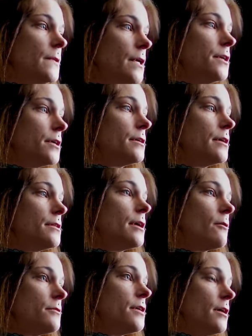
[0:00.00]
then you're in
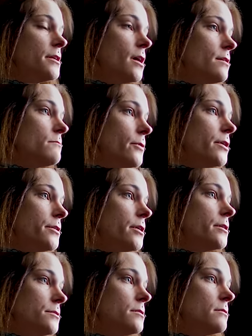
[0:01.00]
there with all the other
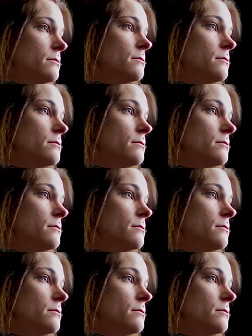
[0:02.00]
murderers.